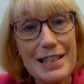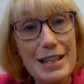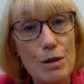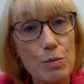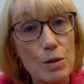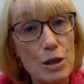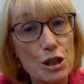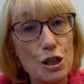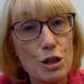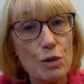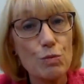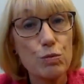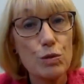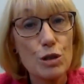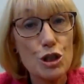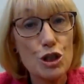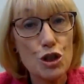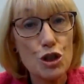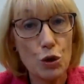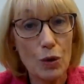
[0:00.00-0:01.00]
said we should
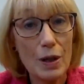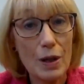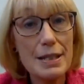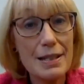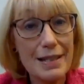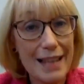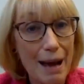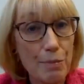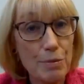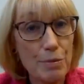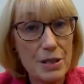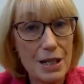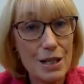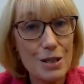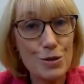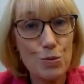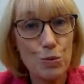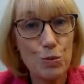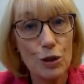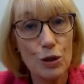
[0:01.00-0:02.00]
rejoice, that was
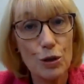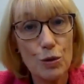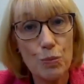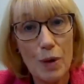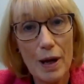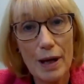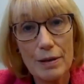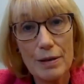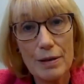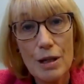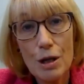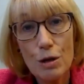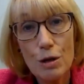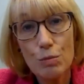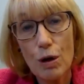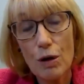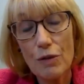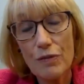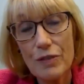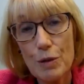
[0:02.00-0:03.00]
his word when
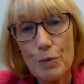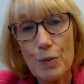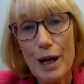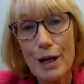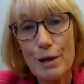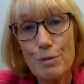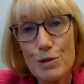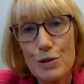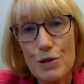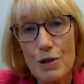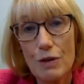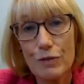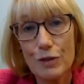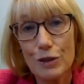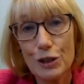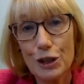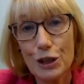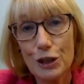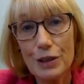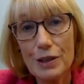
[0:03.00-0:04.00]
Roe v. Wade was
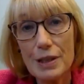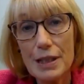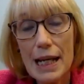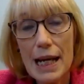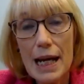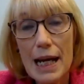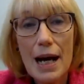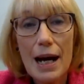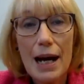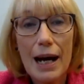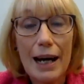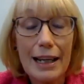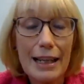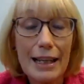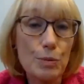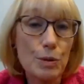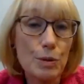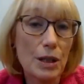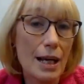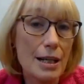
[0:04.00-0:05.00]
overturned.
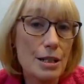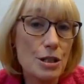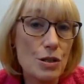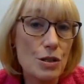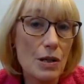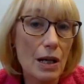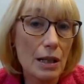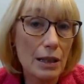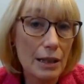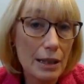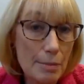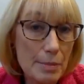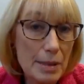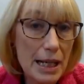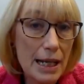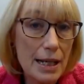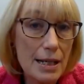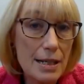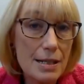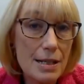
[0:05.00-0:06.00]
He would like to
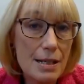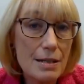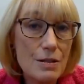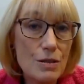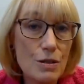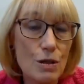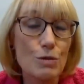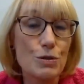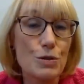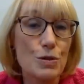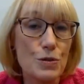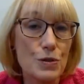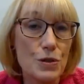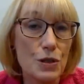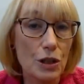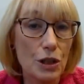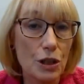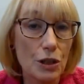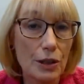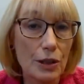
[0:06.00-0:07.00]
eliminate Social
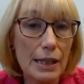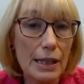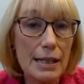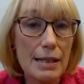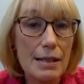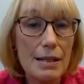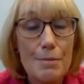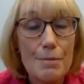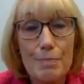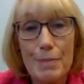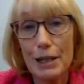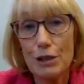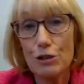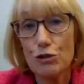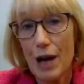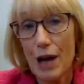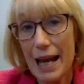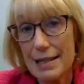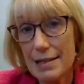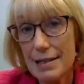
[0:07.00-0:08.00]
Security, make
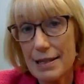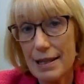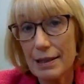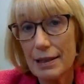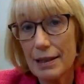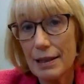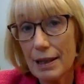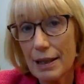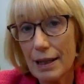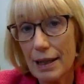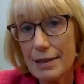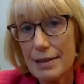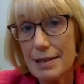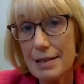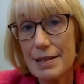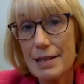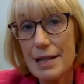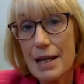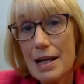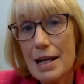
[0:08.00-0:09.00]
drastic
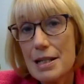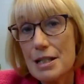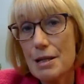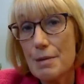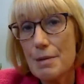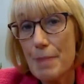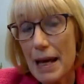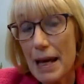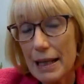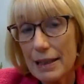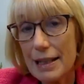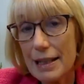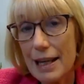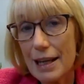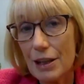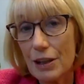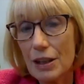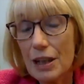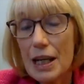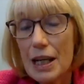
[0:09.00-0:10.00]
cuts to
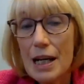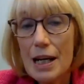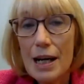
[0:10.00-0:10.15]
Medicare,